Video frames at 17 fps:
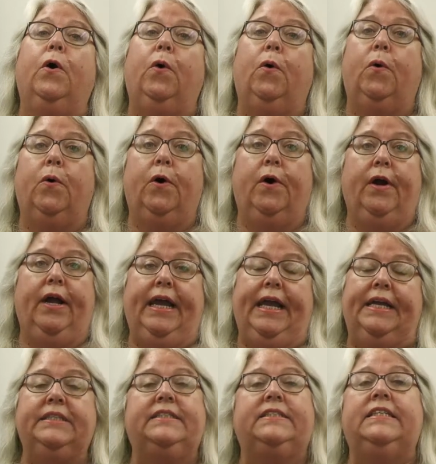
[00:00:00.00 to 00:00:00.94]
or
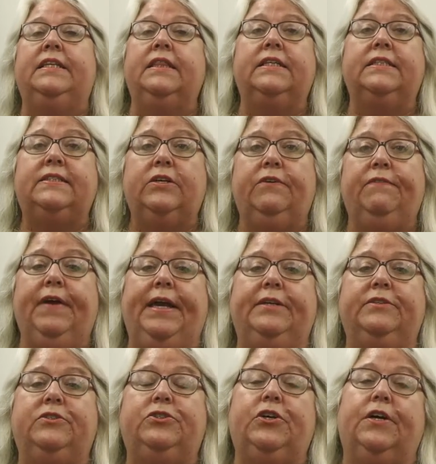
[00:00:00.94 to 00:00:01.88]
it's in the survey
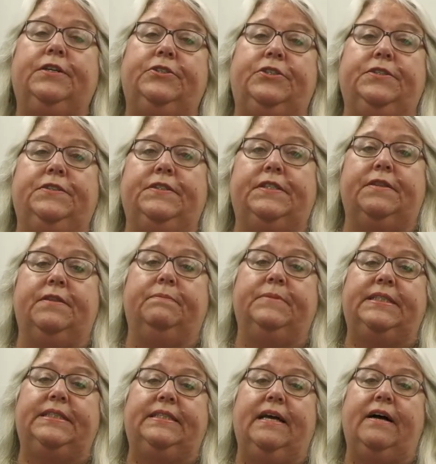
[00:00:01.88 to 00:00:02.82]
instructions
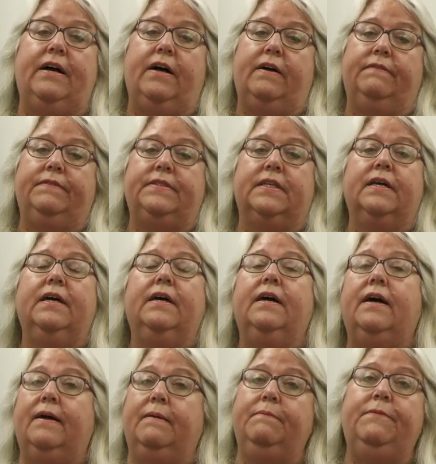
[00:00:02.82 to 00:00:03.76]
themselves.
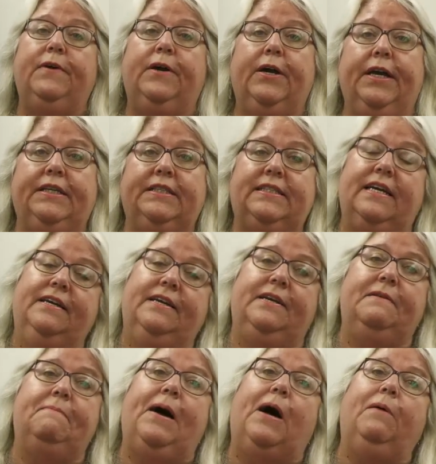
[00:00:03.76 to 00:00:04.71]
I'm very
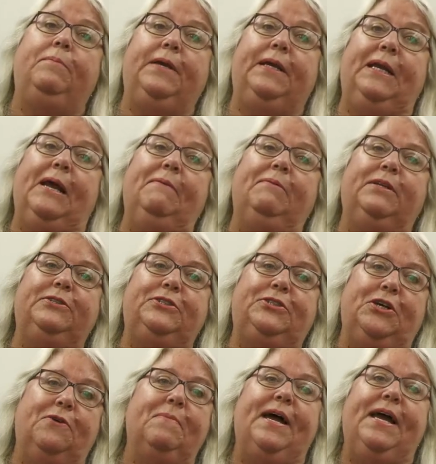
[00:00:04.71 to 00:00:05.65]
excited about being able to
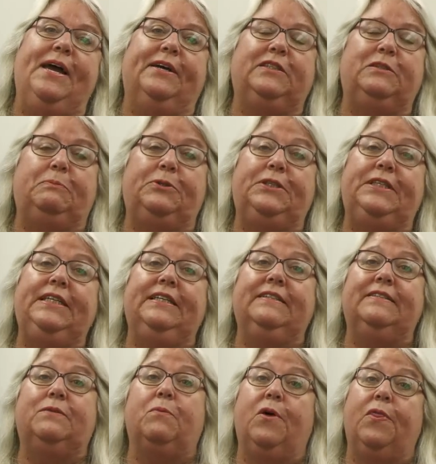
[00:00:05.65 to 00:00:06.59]
share my
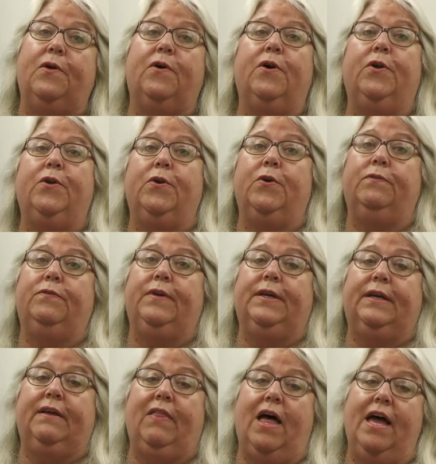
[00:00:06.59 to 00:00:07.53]
expertise with our
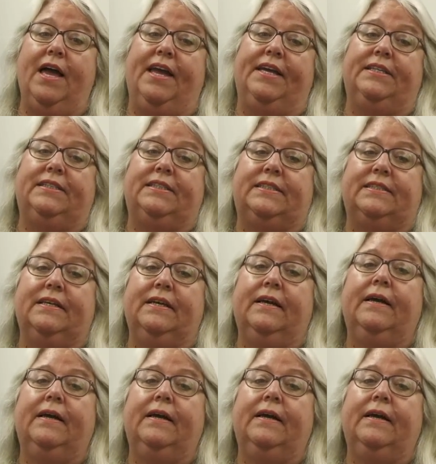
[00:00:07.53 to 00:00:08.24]
Innovia clients.